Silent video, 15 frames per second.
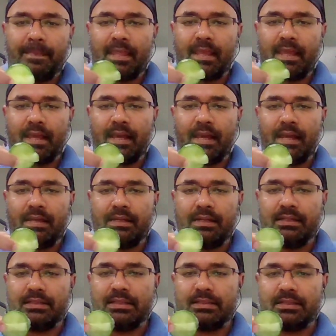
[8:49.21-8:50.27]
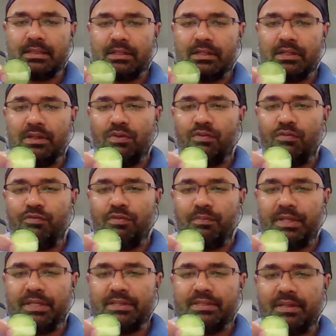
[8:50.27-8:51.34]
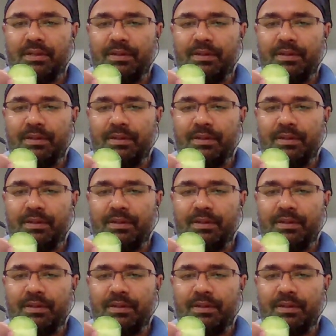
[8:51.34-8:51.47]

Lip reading: and it's a circle from this side.